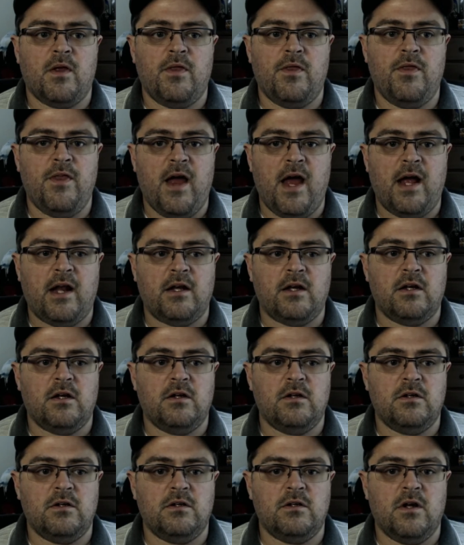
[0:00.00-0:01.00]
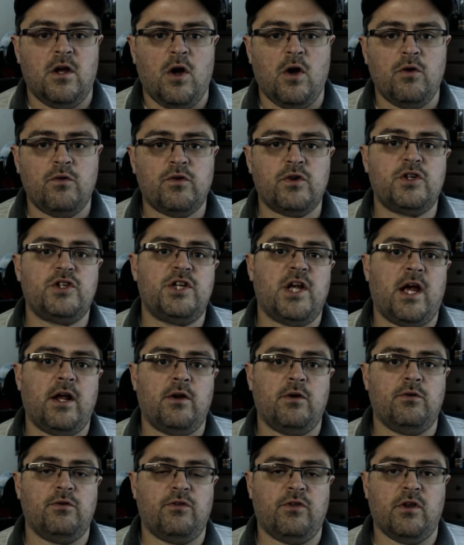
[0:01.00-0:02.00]
that
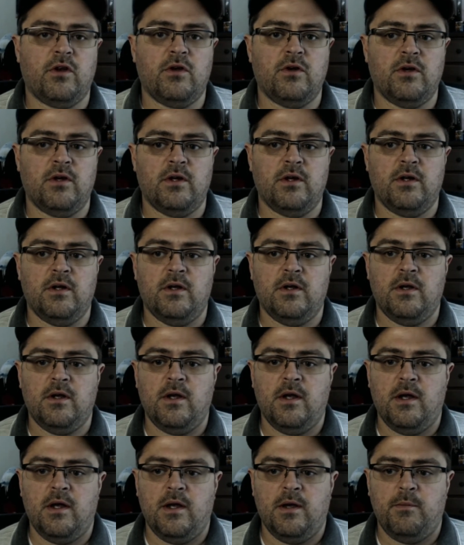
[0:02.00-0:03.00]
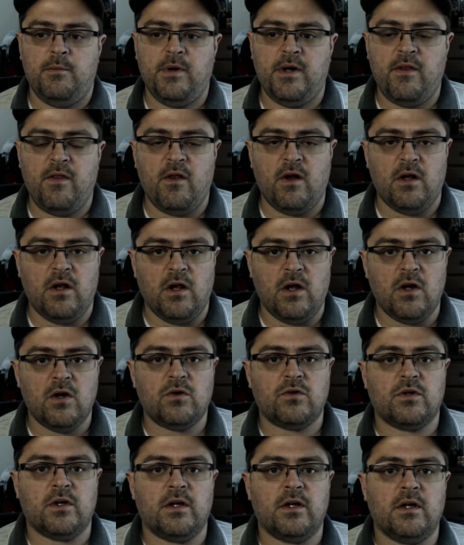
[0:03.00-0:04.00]
overshadows the good, but in the
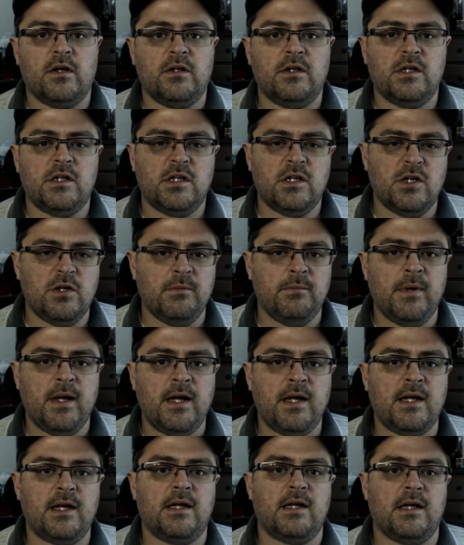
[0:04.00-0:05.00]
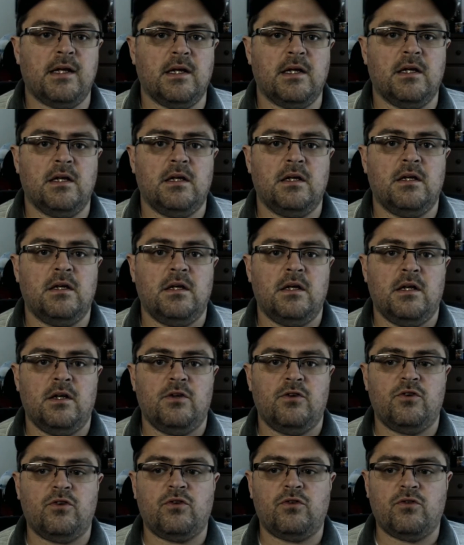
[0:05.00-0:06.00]
long run, that humanity
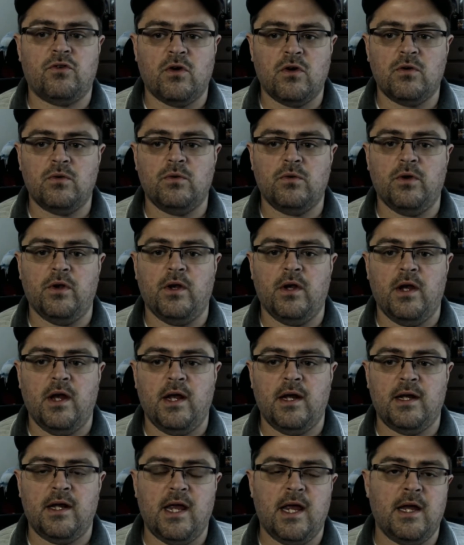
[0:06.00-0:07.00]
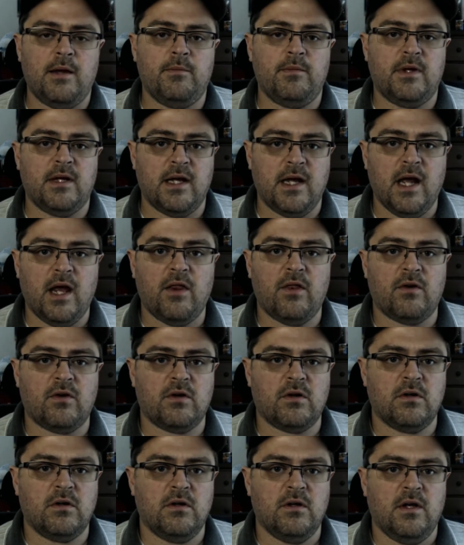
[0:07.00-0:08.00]
struggled and came
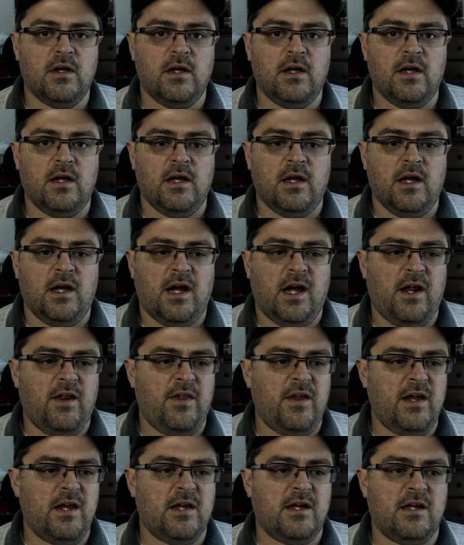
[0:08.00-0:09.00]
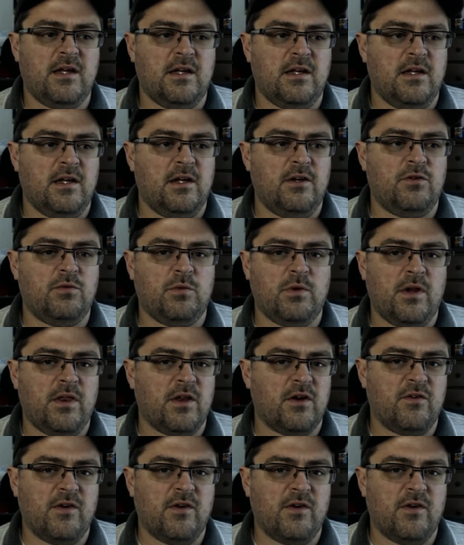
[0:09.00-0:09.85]
together, I think is one of the